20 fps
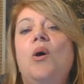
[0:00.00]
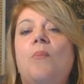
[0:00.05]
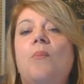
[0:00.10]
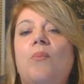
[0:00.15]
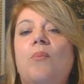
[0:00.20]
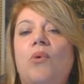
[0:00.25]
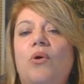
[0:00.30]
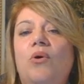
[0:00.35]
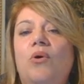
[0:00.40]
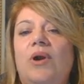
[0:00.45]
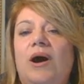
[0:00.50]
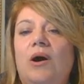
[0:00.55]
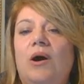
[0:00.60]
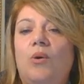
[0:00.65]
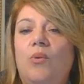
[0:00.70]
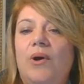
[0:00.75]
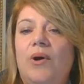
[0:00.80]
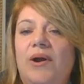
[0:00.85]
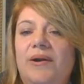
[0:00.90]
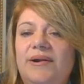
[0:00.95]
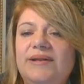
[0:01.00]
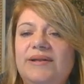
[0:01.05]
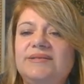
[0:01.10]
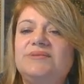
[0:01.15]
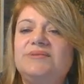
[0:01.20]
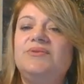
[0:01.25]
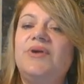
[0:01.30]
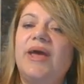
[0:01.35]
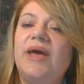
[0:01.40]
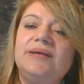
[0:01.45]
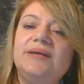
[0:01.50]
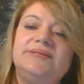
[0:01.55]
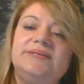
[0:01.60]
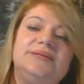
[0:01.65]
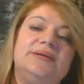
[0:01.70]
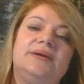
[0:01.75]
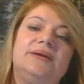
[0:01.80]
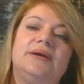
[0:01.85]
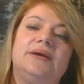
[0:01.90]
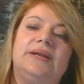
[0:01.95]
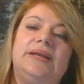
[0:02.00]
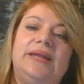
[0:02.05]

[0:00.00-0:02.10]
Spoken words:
more awareness raising